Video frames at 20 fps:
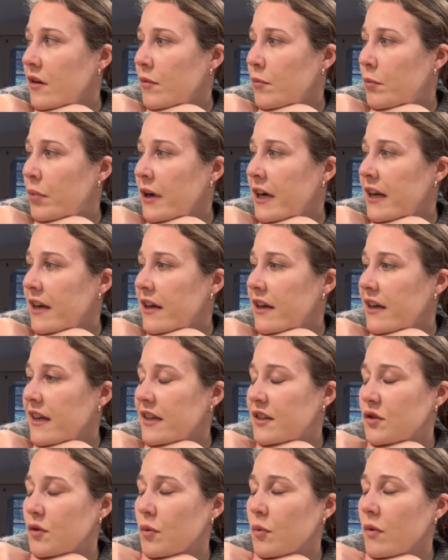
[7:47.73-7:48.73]
but
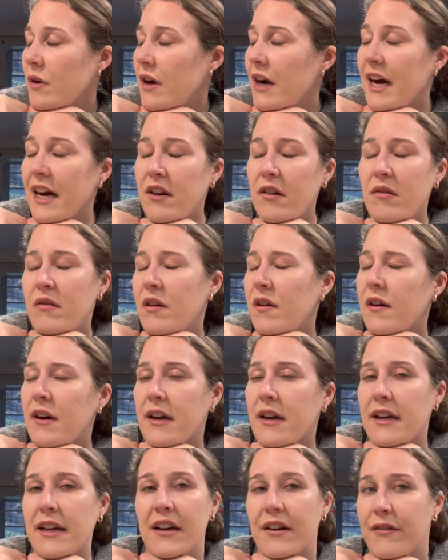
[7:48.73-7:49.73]
I don't know how
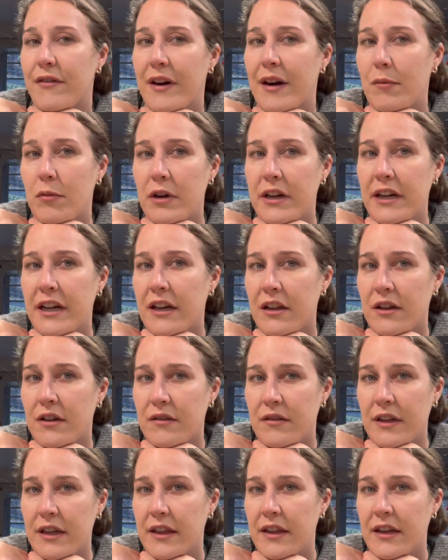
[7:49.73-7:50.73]
to get a vibrant yellow
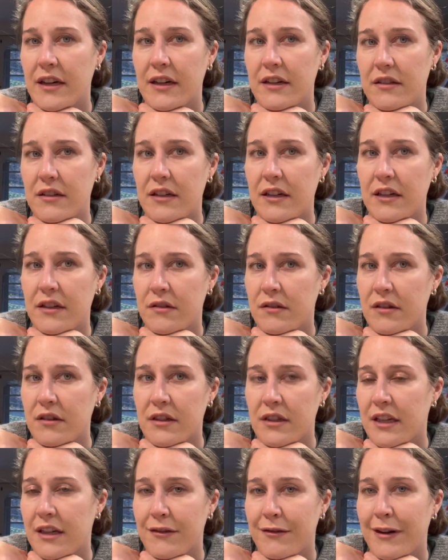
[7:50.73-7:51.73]
like that. I don't know how
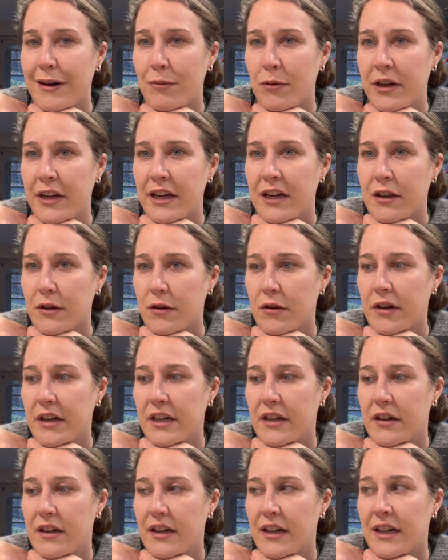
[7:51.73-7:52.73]
to get a vibrant yellow
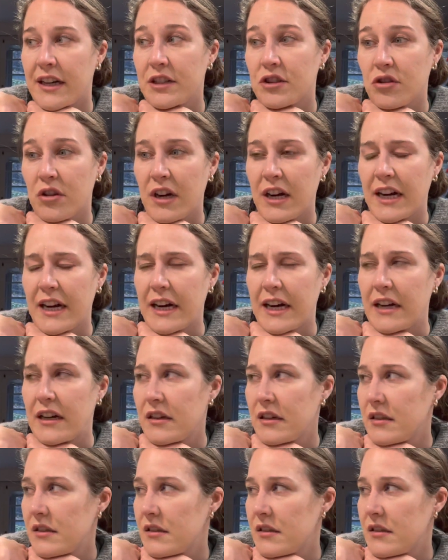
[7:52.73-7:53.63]
green. And I tried,